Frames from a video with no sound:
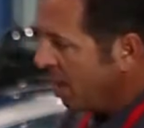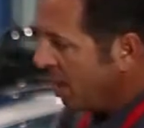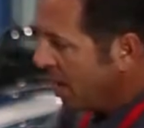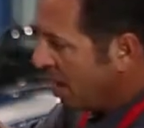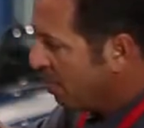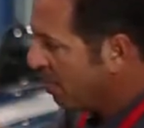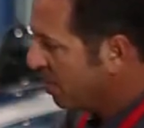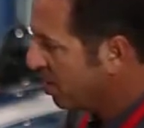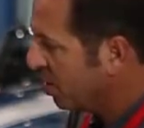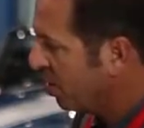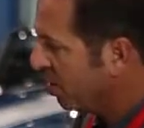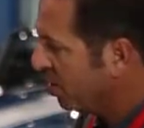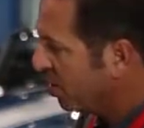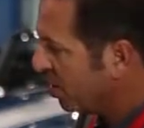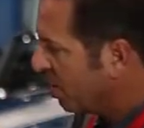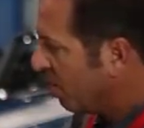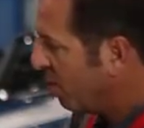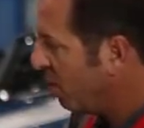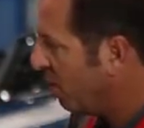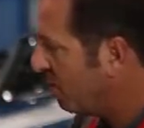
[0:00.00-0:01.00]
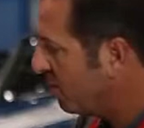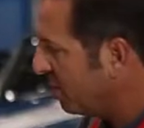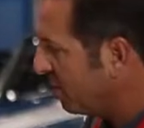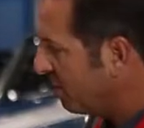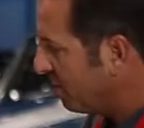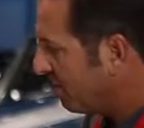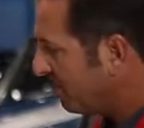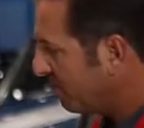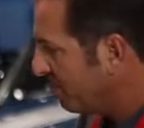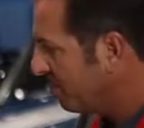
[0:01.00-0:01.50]
I'm gonna go ahead and go
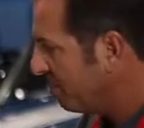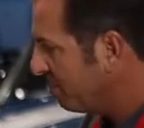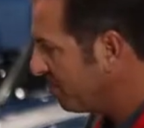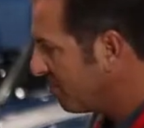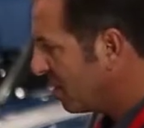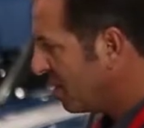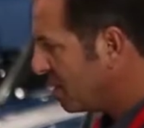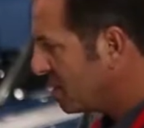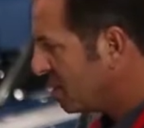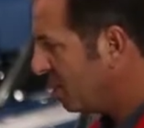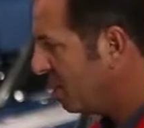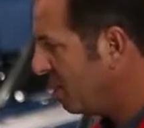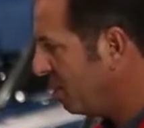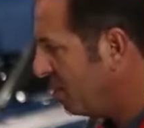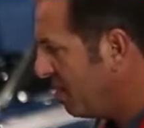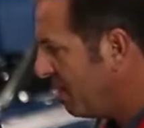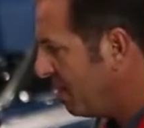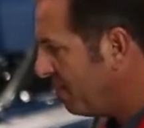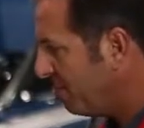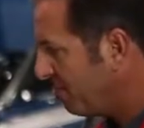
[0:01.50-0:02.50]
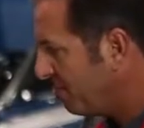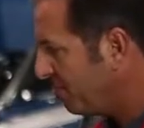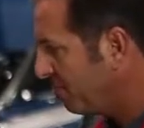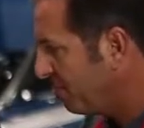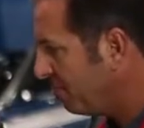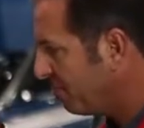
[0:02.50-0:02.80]
over just a little bit.